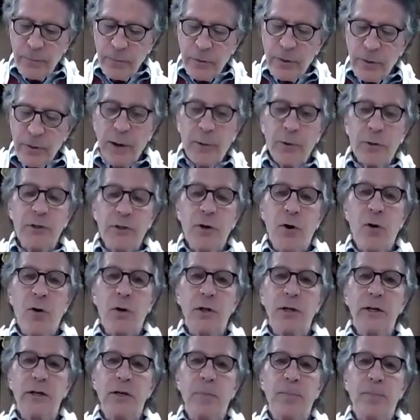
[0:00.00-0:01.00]
they were
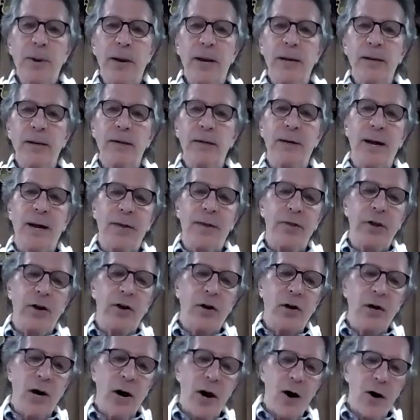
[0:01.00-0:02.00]
totally dependent on their
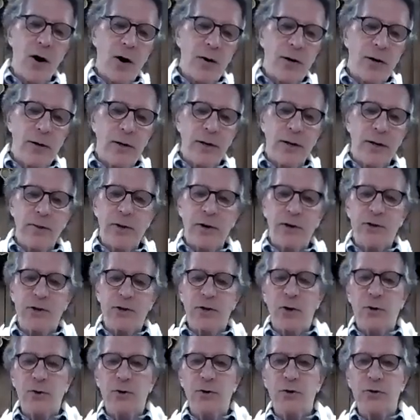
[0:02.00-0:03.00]
garden and their
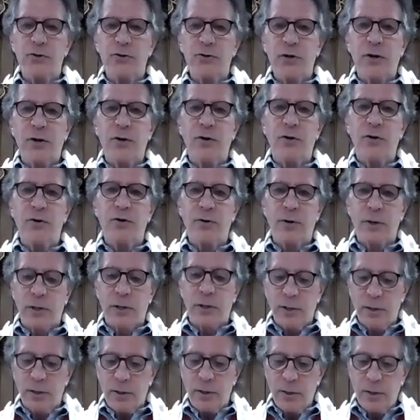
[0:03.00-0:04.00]
Social Security.
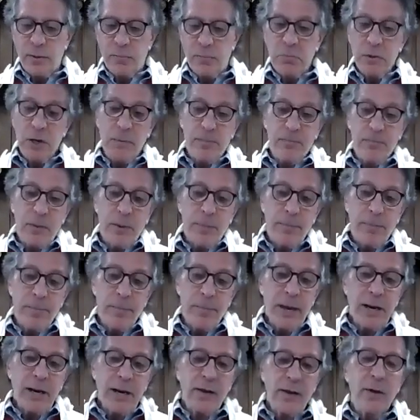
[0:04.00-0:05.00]

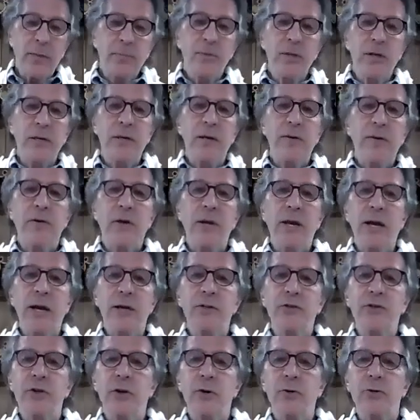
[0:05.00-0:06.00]
Many of them didn't even get
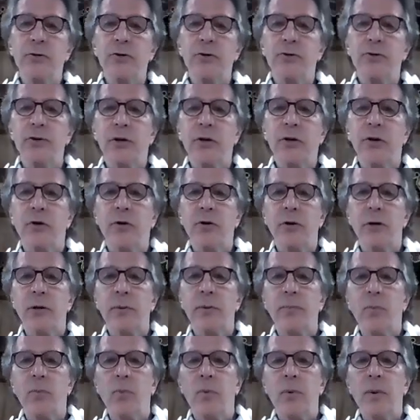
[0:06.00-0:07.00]
Social
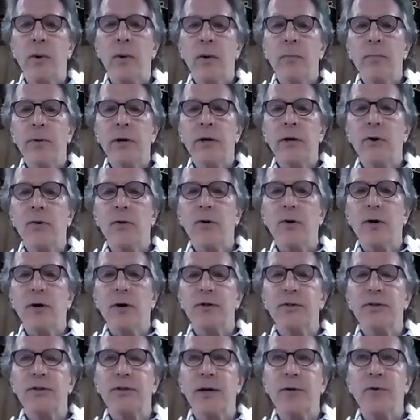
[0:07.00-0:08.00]
Security
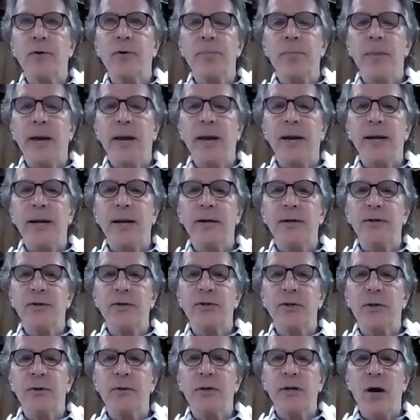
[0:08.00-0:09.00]
because they were
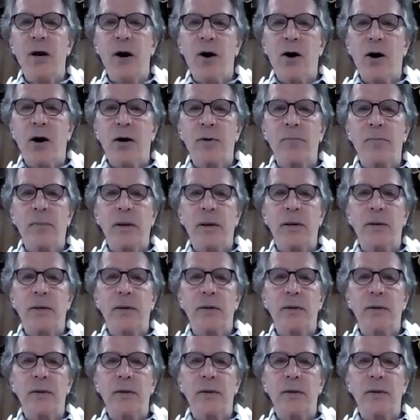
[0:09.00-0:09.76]
maids and yardmen.